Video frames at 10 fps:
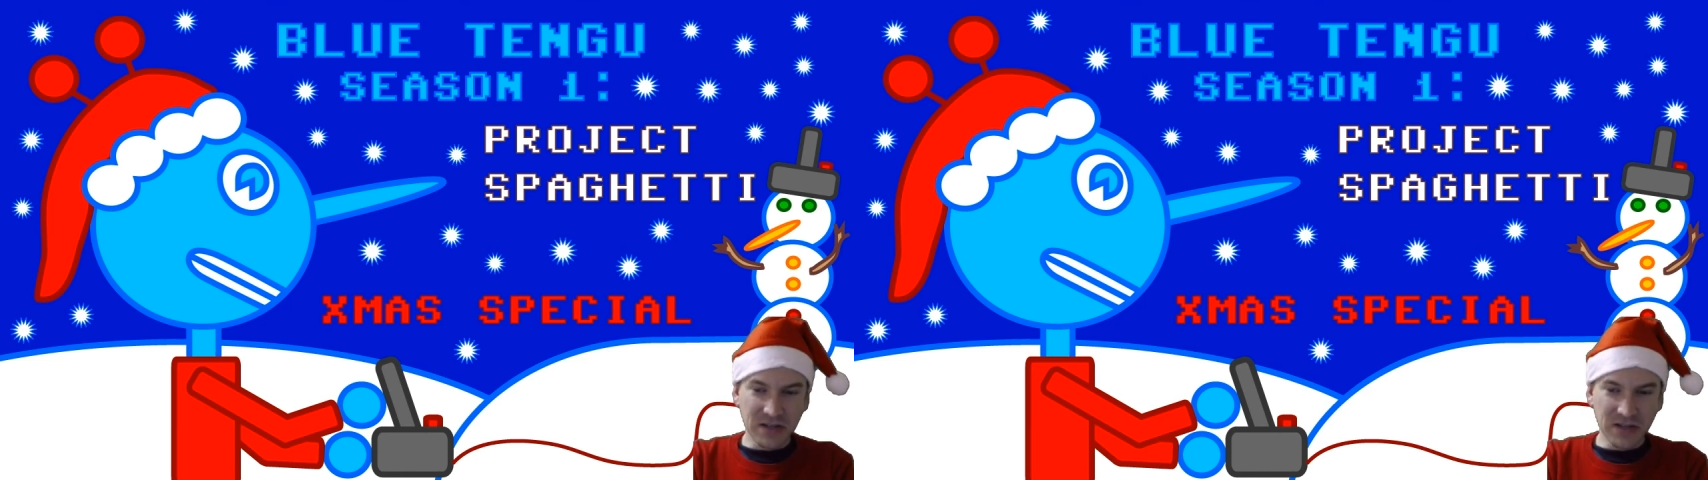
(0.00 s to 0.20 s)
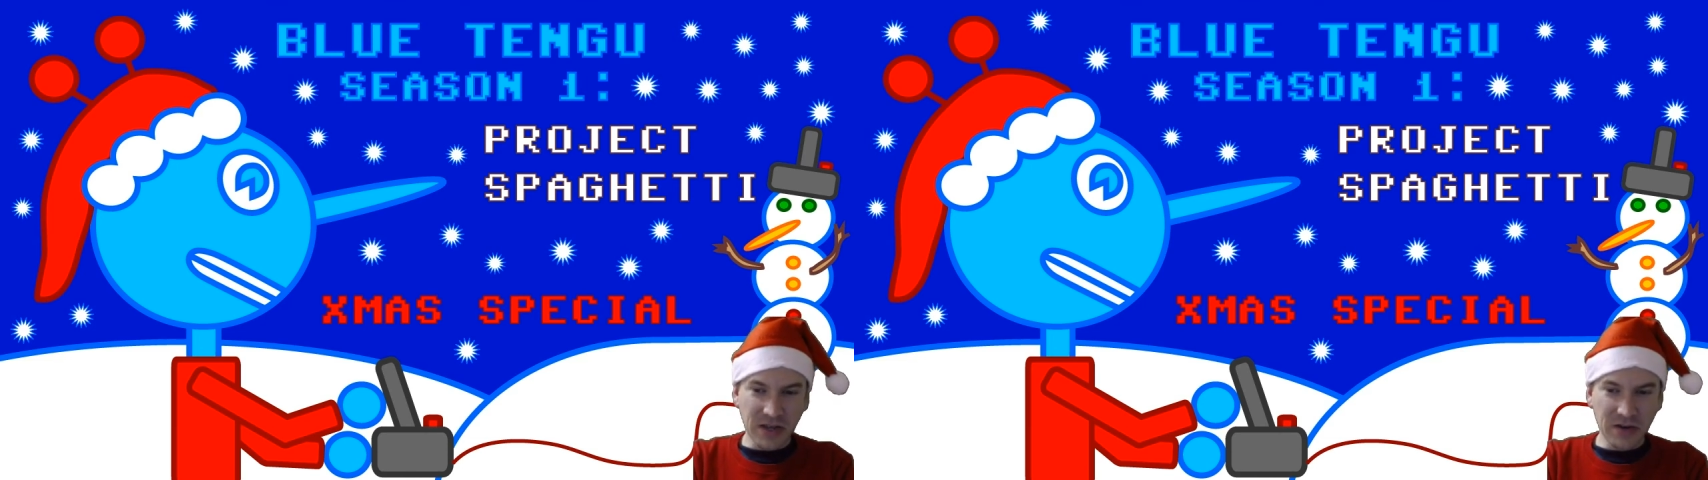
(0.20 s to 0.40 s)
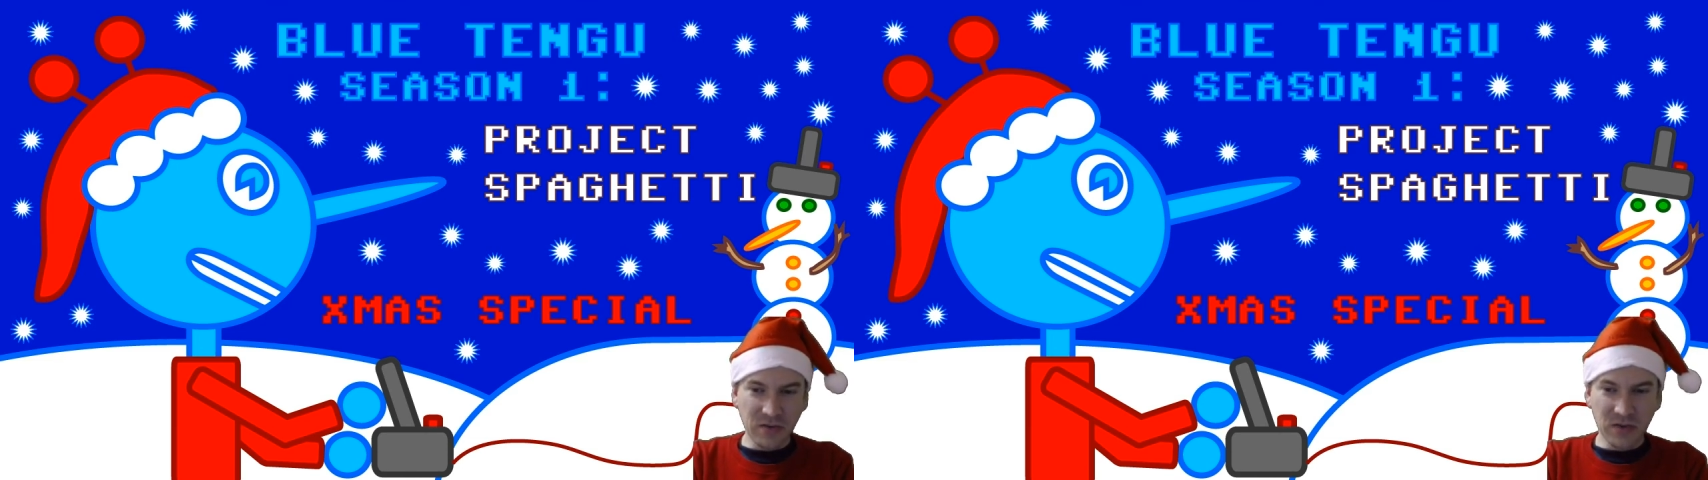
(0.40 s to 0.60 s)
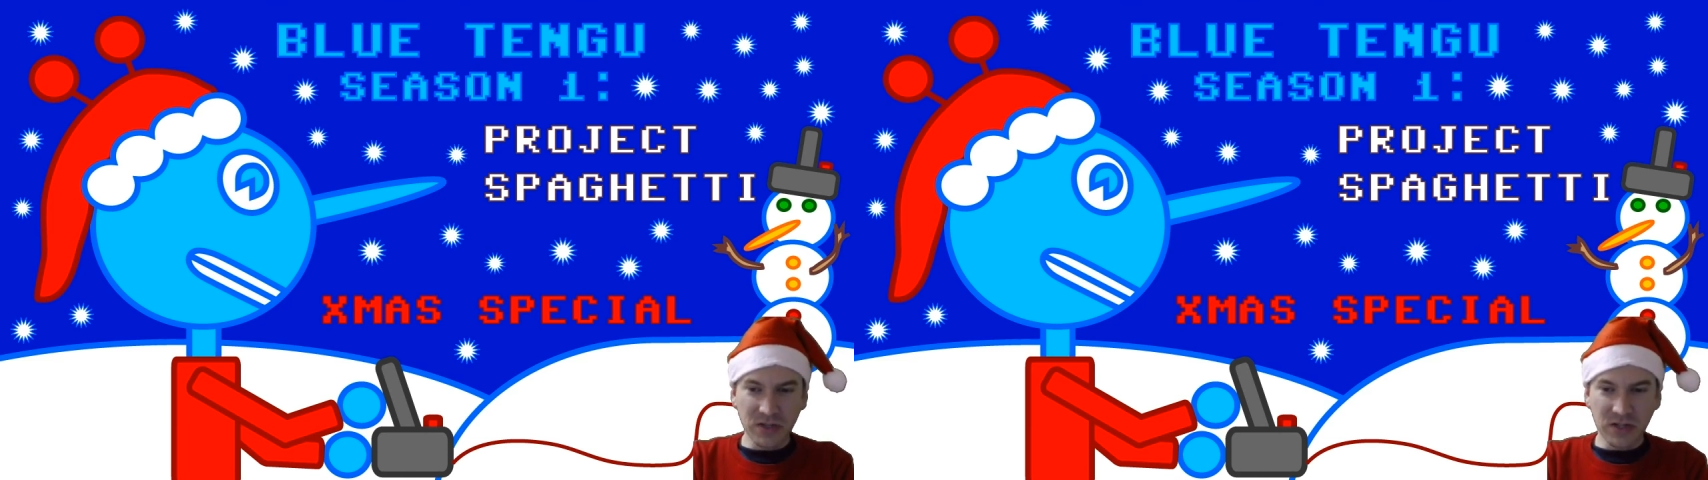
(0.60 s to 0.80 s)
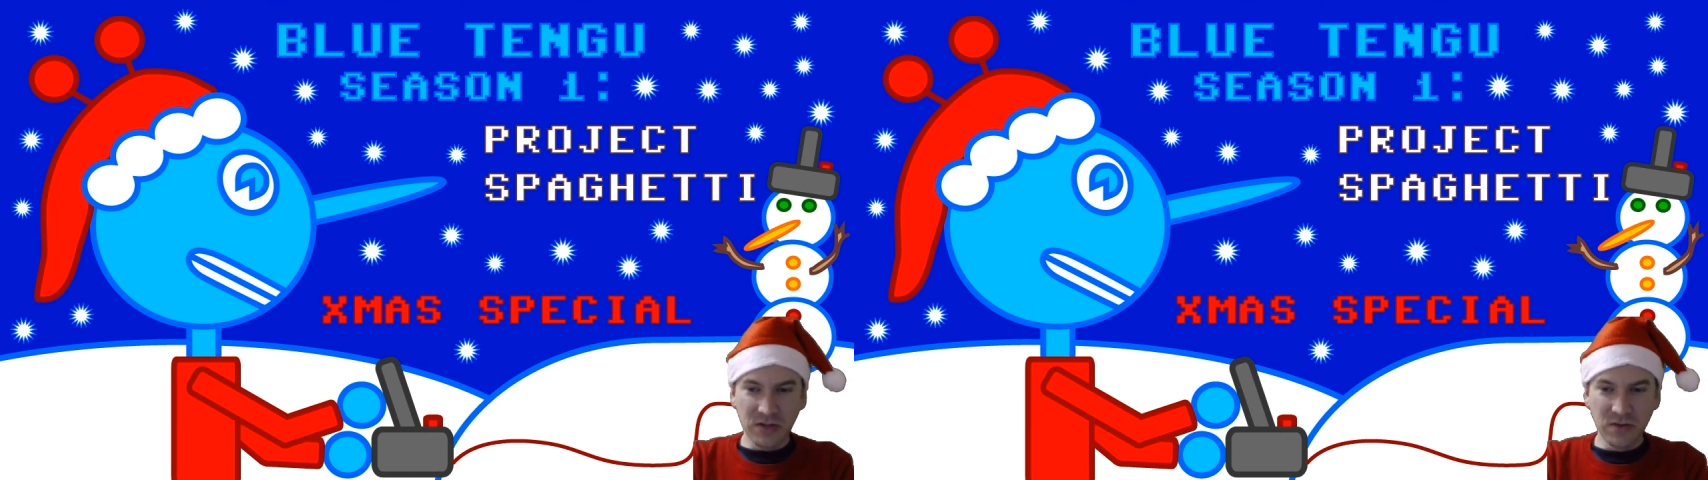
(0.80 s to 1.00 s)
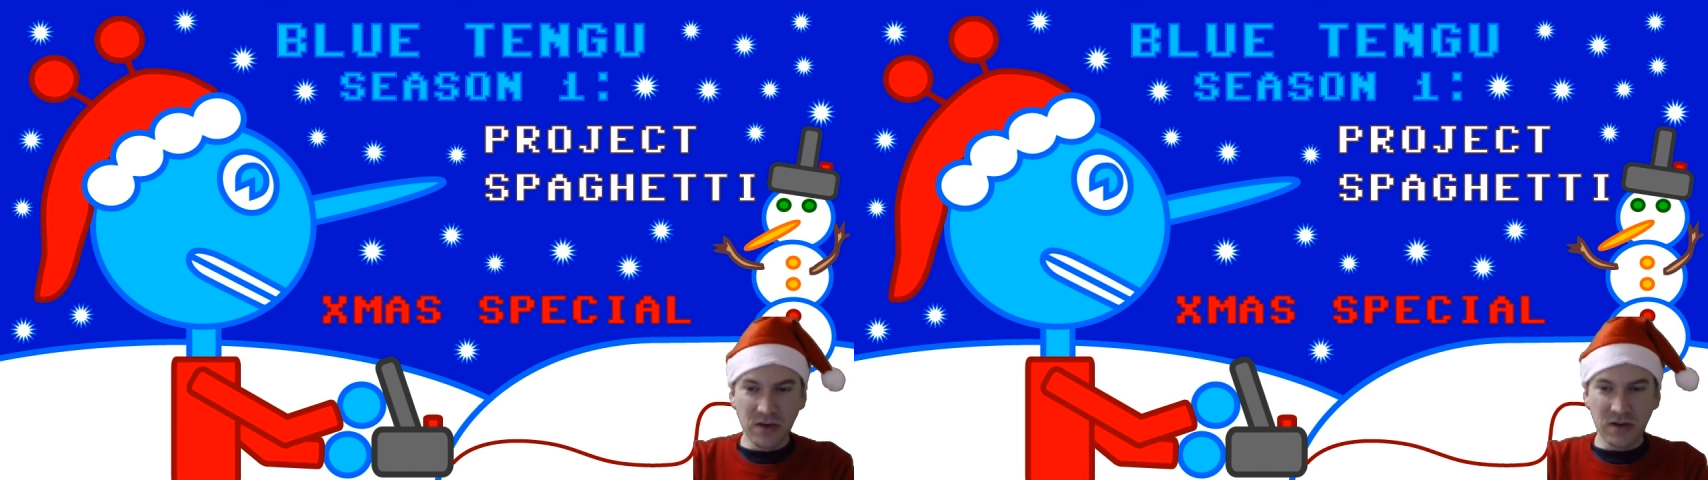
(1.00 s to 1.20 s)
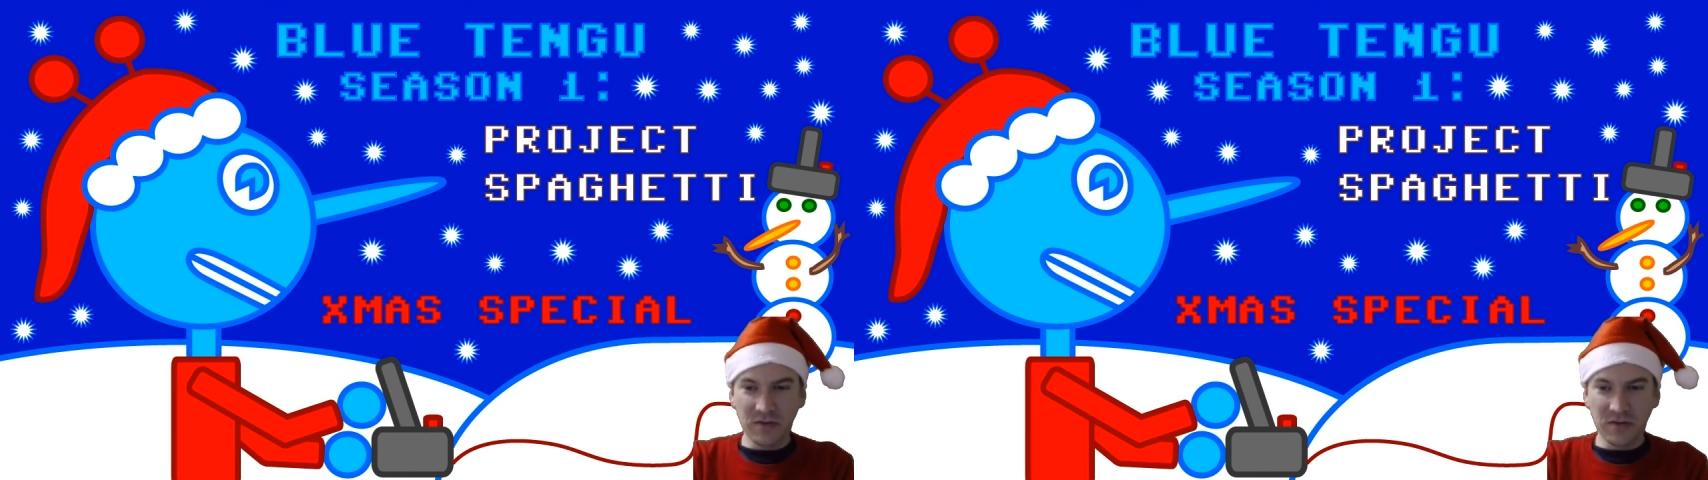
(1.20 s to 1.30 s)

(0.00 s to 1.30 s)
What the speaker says: because I don't want to